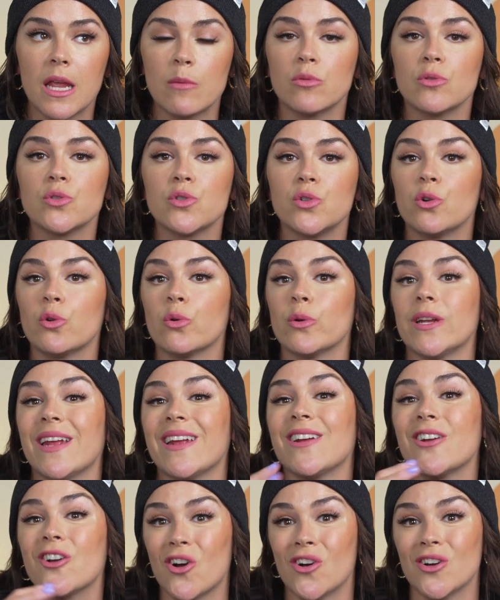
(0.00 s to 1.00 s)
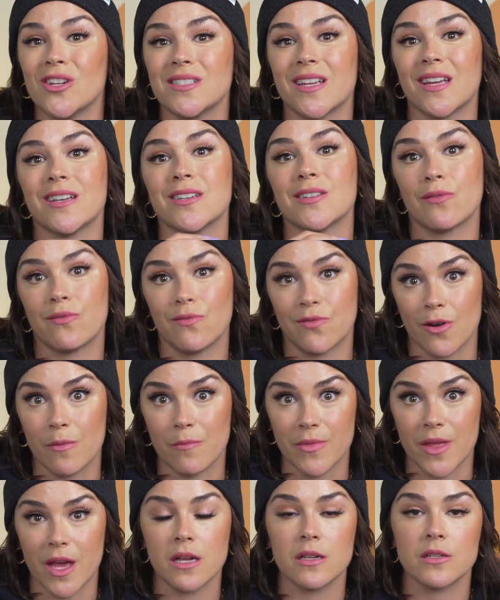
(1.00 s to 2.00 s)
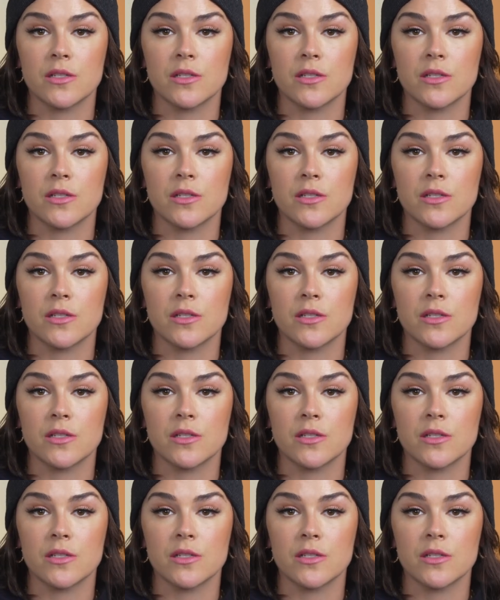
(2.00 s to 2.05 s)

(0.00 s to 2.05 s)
able to create content from that.